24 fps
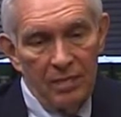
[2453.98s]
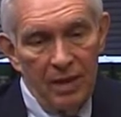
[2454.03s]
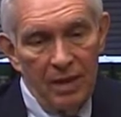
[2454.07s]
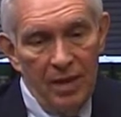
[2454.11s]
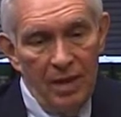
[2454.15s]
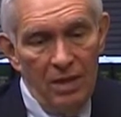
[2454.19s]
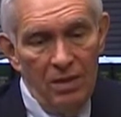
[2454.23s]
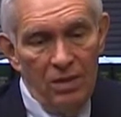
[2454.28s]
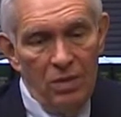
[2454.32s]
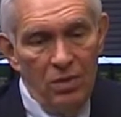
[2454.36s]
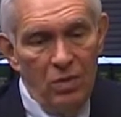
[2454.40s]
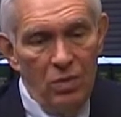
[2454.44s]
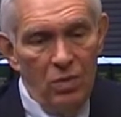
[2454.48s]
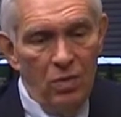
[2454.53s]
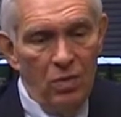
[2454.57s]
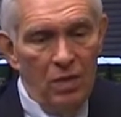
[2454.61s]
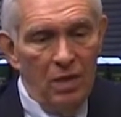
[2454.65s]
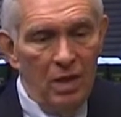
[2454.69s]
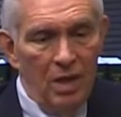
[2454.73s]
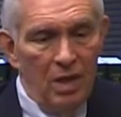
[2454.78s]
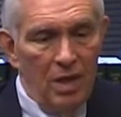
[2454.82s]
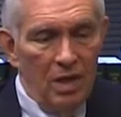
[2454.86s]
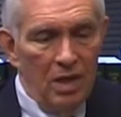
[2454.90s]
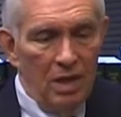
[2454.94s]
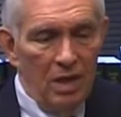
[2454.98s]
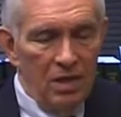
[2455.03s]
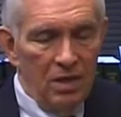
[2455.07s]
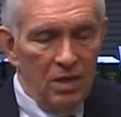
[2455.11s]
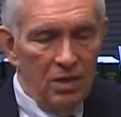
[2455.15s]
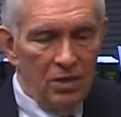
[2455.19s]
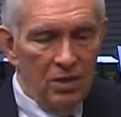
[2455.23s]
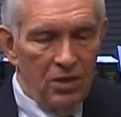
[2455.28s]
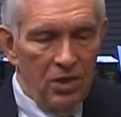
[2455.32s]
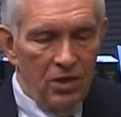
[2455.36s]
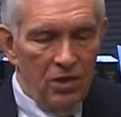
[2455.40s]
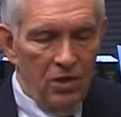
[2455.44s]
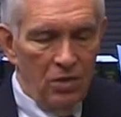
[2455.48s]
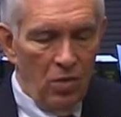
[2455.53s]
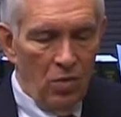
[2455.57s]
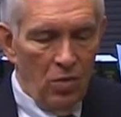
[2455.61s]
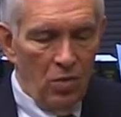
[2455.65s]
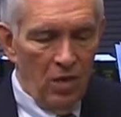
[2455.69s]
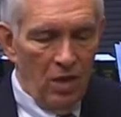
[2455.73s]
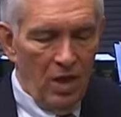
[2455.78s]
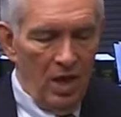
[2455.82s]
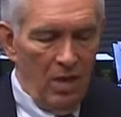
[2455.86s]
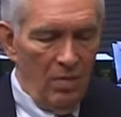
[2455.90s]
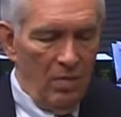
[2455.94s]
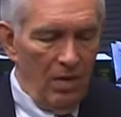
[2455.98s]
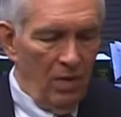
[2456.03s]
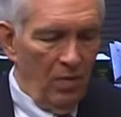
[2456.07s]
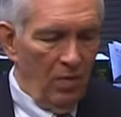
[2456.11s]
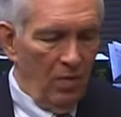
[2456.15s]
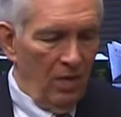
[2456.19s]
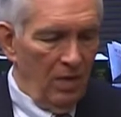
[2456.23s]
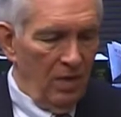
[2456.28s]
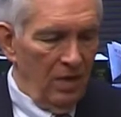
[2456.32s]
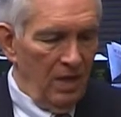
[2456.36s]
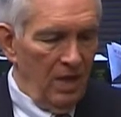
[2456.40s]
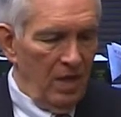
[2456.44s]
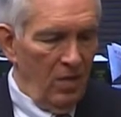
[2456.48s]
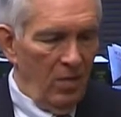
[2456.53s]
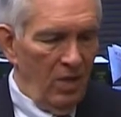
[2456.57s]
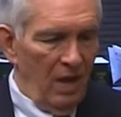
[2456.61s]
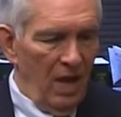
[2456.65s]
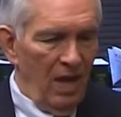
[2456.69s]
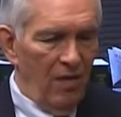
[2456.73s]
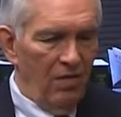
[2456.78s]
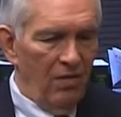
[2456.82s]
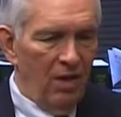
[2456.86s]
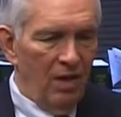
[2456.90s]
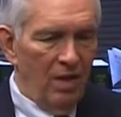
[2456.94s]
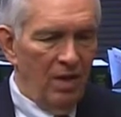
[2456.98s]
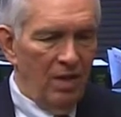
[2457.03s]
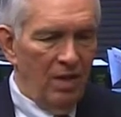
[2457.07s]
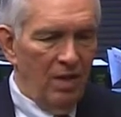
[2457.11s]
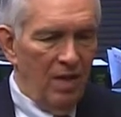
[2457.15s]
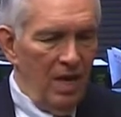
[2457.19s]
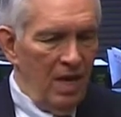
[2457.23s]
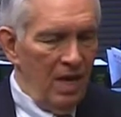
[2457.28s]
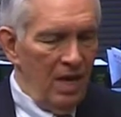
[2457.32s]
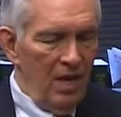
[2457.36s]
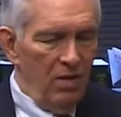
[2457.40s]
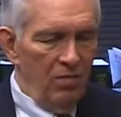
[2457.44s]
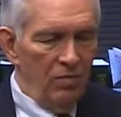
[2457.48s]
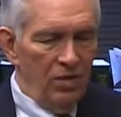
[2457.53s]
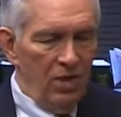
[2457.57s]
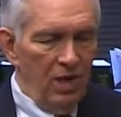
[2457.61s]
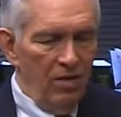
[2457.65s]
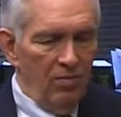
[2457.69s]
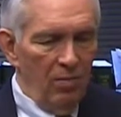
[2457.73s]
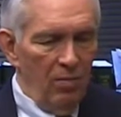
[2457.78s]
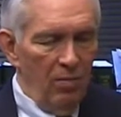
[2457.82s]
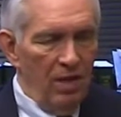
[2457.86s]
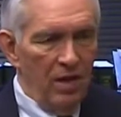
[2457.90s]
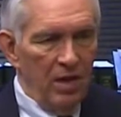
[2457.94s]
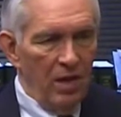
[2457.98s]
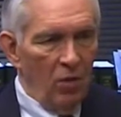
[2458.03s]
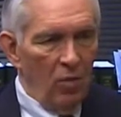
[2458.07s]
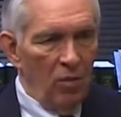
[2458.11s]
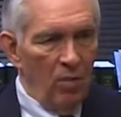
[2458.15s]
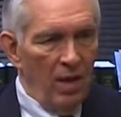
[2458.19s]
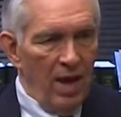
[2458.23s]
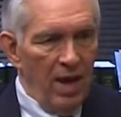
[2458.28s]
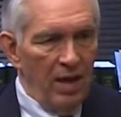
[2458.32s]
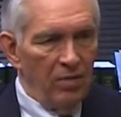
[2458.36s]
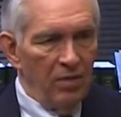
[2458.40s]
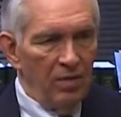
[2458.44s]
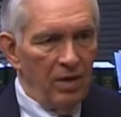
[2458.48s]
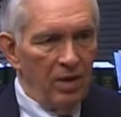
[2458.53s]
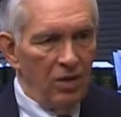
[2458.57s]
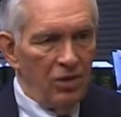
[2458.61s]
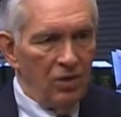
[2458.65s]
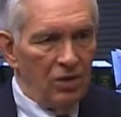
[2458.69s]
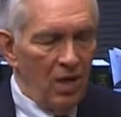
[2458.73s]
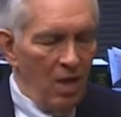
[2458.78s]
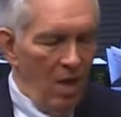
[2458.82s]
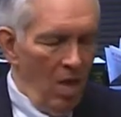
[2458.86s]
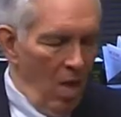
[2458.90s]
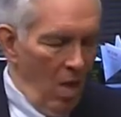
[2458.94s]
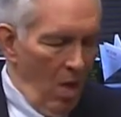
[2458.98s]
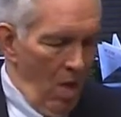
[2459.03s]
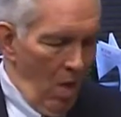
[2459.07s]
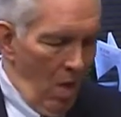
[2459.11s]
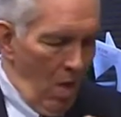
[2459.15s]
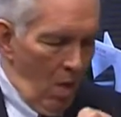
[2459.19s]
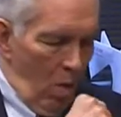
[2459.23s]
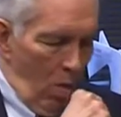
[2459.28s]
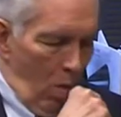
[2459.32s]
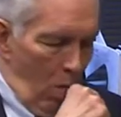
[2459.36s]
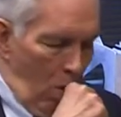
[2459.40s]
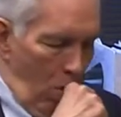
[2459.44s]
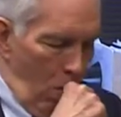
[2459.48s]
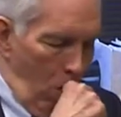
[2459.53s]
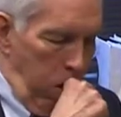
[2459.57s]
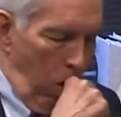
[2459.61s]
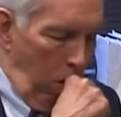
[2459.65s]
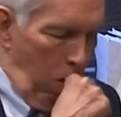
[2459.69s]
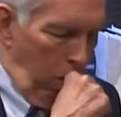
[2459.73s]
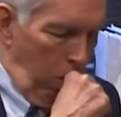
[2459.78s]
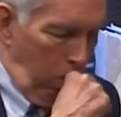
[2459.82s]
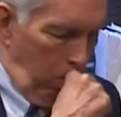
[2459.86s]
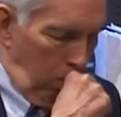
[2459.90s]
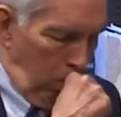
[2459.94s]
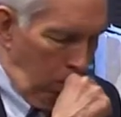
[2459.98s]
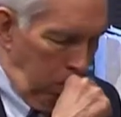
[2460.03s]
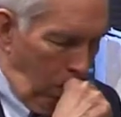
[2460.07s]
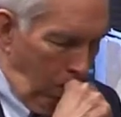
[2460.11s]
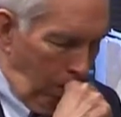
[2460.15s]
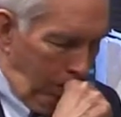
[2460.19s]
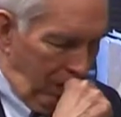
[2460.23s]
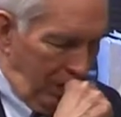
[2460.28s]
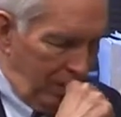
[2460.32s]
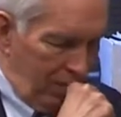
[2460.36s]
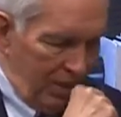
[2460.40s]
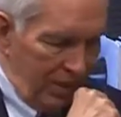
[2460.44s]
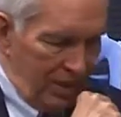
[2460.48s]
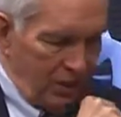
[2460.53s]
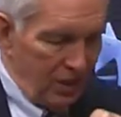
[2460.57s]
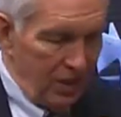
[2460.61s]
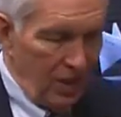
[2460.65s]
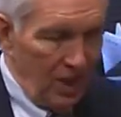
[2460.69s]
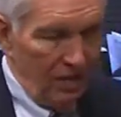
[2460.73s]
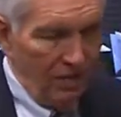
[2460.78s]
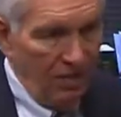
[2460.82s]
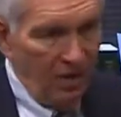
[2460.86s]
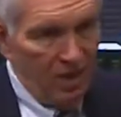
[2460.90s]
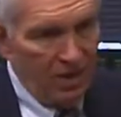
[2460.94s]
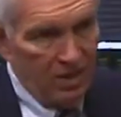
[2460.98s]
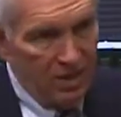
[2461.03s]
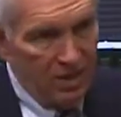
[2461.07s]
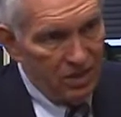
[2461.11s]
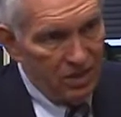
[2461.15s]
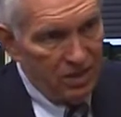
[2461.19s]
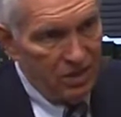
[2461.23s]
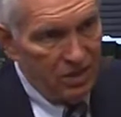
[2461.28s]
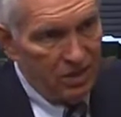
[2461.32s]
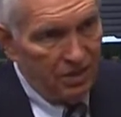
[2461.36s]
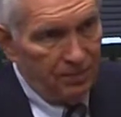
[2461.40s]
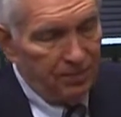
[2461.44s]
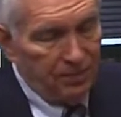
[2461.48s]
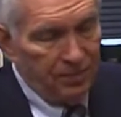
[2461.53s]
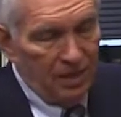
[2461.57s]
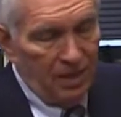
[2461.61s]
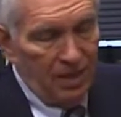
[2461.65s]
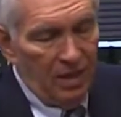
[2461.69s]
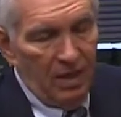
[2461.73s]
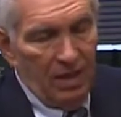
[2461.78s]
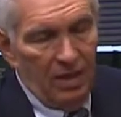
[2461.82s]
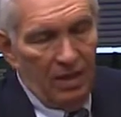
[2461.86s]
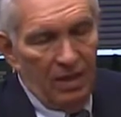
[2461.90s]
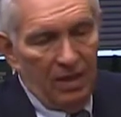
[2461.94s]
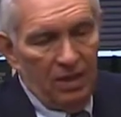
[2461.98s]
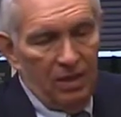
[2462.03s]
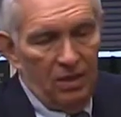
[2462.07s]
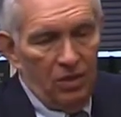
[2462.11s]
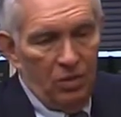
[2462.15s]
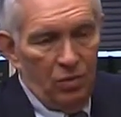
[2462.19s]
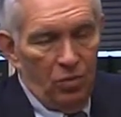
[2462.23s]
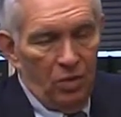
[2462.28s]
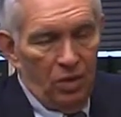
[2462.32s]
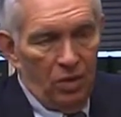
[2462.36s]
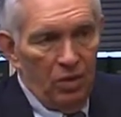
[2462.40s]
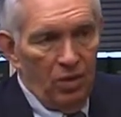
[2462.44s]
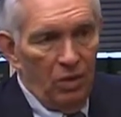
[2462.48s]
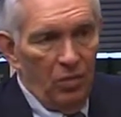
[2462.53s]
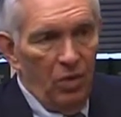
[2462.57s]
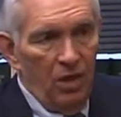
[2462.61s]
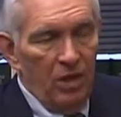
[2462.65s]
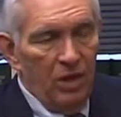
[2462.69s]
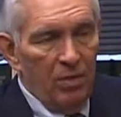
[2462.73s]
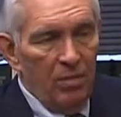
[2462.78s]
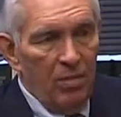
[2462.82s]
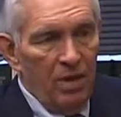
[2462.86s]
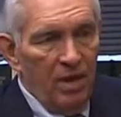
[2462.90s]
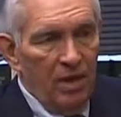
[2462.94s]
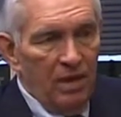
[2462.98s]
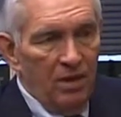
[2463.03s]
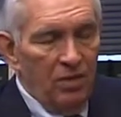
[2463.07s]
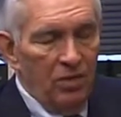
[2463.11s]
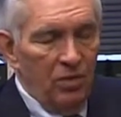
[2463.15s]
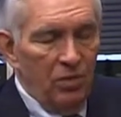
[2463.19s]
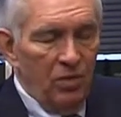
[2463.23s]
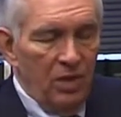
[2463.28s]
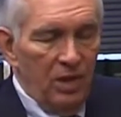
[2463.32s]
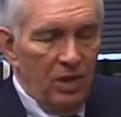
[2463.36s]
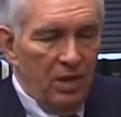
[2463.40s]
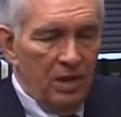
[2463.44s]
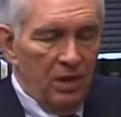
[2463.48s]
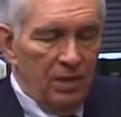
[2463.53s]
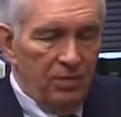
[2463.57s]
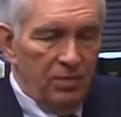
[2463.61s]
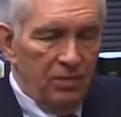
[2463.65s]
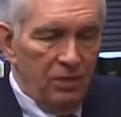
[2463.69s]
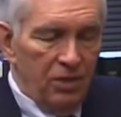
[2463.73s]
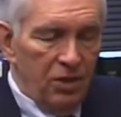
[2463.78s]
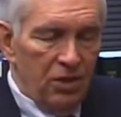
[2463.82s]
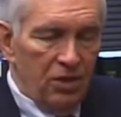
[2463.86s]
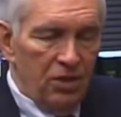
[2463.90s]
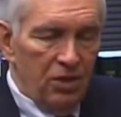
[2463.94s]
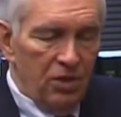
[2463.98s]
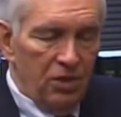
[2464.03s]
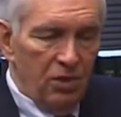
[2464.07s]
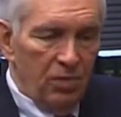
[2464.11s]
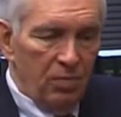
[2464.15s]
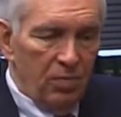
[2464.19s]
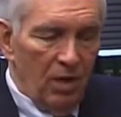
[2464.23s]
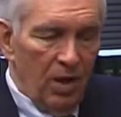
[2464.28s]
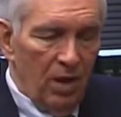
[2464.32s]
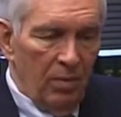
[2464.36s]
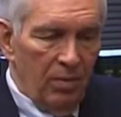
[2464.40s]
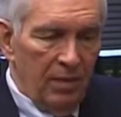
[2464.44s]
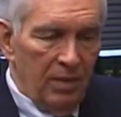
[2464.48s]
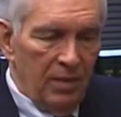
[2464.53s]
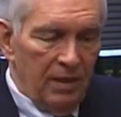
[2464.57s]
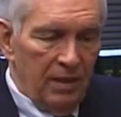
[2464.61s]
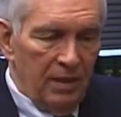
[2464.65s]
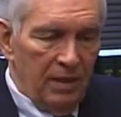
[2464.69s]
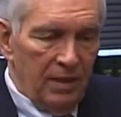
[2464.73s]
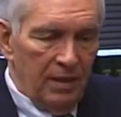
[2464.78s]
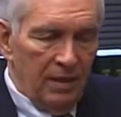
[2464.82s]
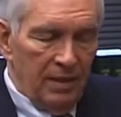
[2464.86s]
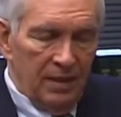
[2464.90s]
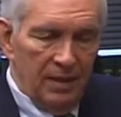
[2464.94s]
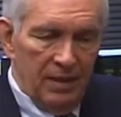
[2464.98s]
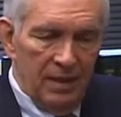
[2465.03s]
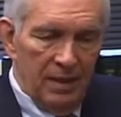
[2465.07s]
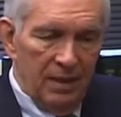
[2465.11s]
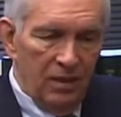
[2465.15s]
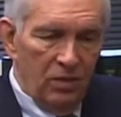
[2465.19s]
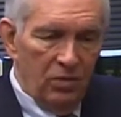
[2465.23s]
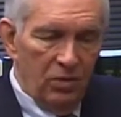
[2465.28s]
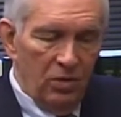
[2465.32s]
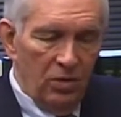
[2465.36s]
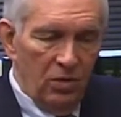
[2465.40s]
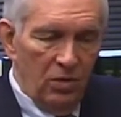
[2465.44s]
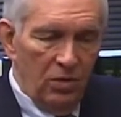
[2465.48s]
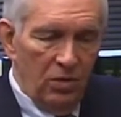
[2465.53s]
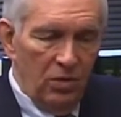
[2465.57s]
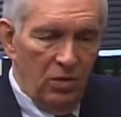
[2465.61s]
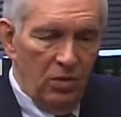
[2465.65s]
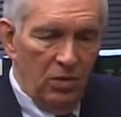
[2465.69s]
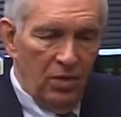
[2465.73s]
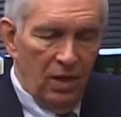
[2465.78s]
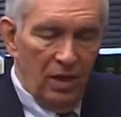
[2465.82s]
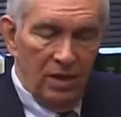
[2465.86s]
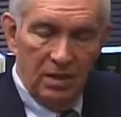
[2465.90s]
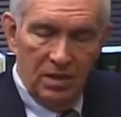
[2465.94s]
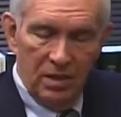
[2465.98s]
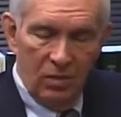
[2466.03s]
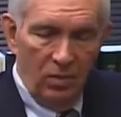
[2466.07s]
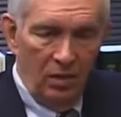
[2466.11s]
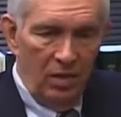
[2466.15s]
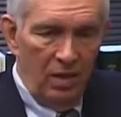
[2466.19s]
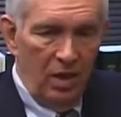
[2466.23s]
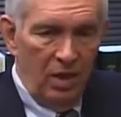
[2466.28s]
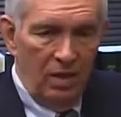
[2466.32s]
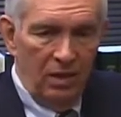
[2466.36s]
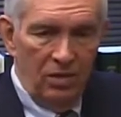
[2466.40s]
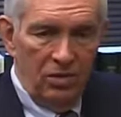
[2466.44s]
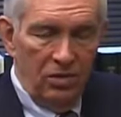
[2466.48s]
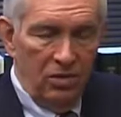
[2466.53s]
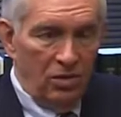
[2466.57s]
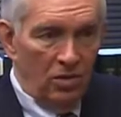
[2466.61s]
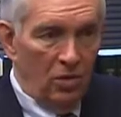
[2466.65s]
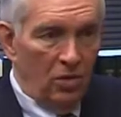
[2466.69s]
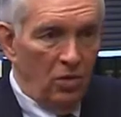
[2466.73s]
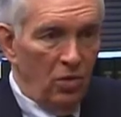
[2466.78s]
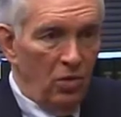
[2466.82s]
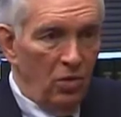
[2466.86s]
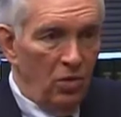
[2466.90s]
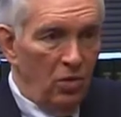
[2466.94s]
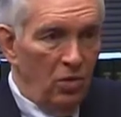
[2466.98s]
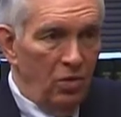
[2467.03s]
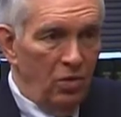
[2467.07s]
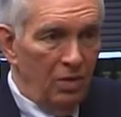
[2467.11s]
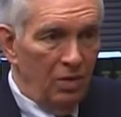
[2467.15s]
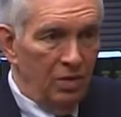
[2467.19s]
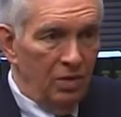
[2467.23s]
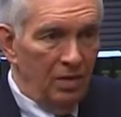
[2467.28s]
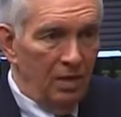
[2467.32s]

And so Senator Gore came in one day. Well, he was never big on patronage, but he said, "I've got to recommend to the Justice Department, and I don't know who." I said, "Well, I just know who.